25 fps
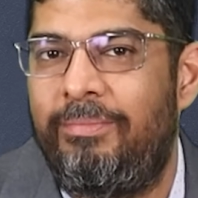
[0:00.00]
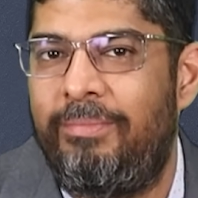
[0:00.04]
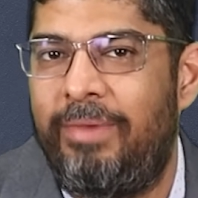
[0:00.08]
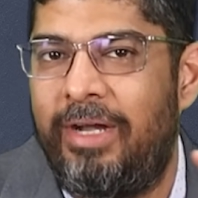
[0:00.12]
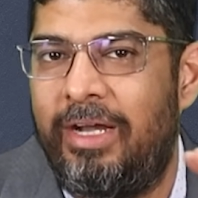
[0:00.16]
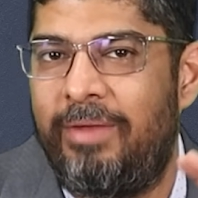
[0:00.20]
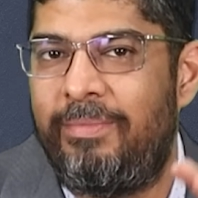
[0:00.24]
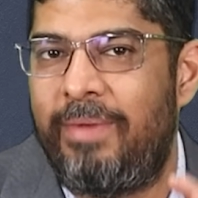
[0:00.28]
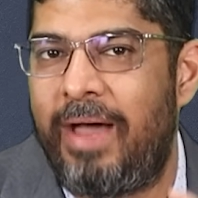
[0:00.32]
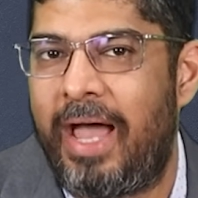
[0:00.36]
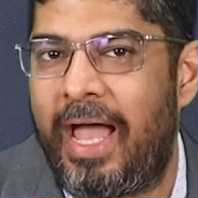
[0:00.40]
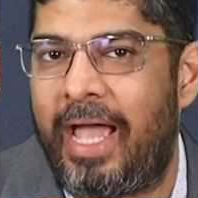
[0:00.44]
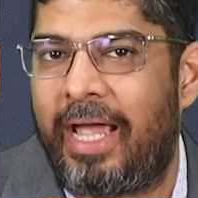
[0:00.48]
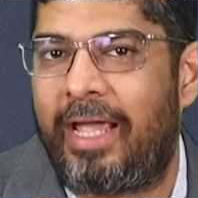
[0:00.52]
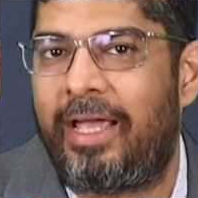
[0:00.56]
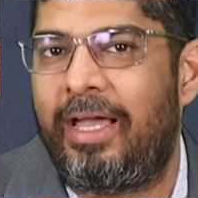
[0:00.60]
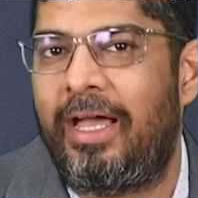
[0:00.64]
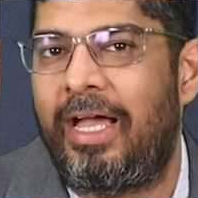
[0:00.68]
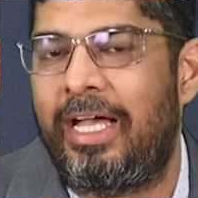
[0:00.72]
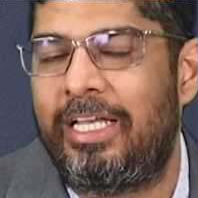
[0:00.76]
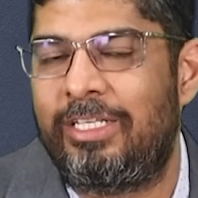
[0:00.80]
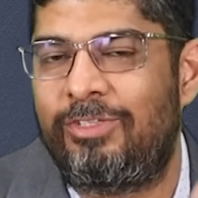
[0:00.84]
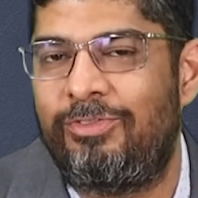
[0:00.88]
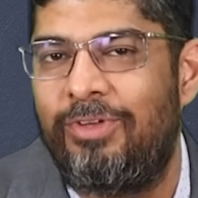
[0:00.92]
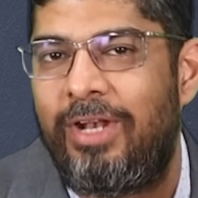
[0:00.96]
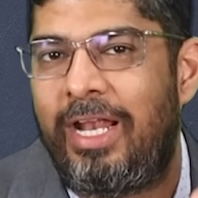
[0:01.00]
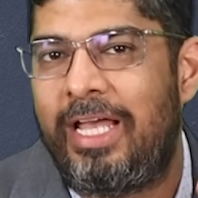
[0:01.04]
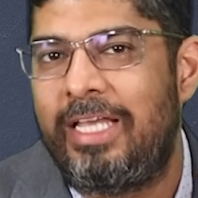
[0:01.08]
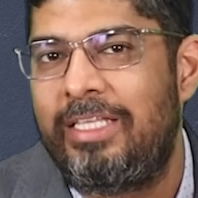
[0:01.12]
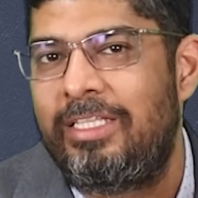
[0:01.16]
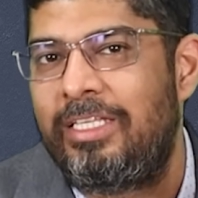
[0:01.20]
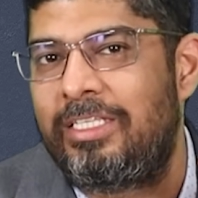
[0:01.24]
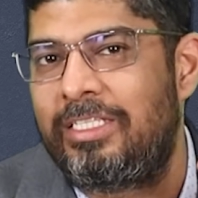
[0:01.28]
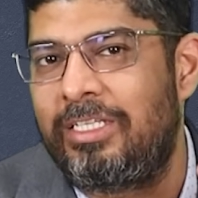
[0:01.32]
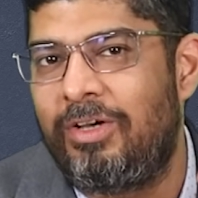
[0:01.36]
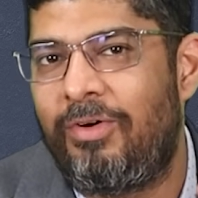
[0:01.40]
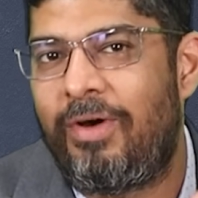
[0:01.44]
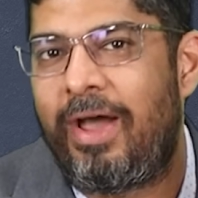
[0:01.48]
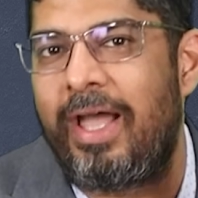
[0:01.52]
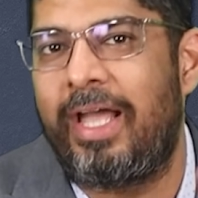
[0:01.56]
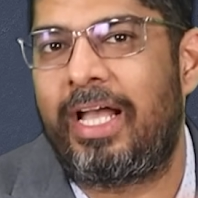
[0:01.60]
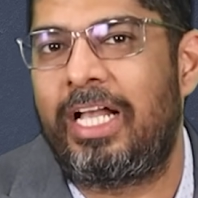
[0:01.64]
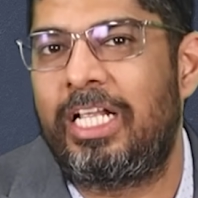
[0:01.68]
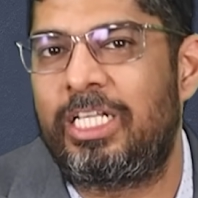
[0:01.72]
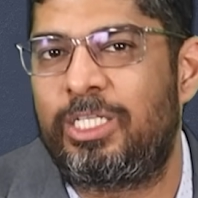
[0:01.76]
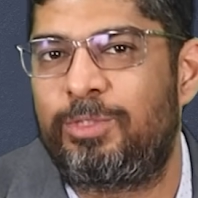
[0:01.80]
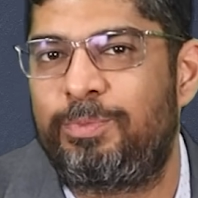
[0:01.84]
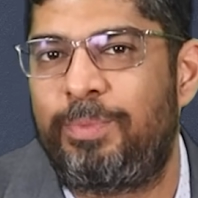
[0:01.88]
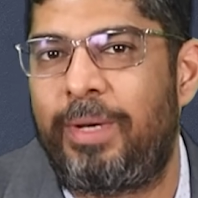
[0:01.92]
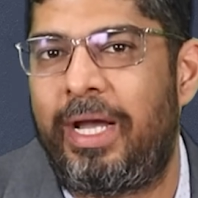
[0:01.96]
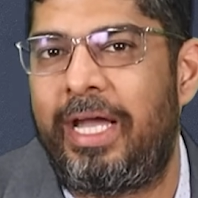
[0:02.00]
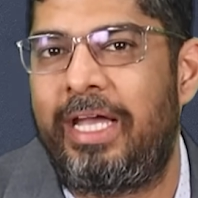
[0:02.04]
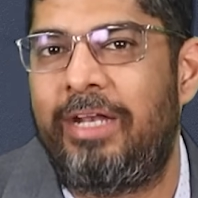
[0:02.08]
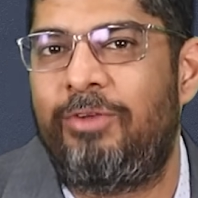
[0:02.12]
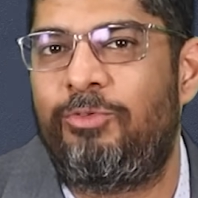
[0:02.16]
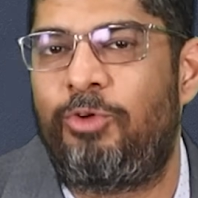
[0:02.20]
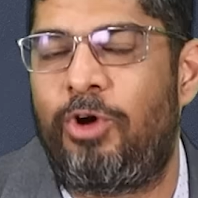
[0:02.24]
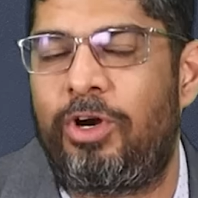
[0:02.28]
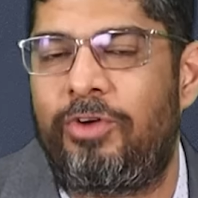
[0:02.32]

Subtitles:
mid-back, as well as the cervical spine,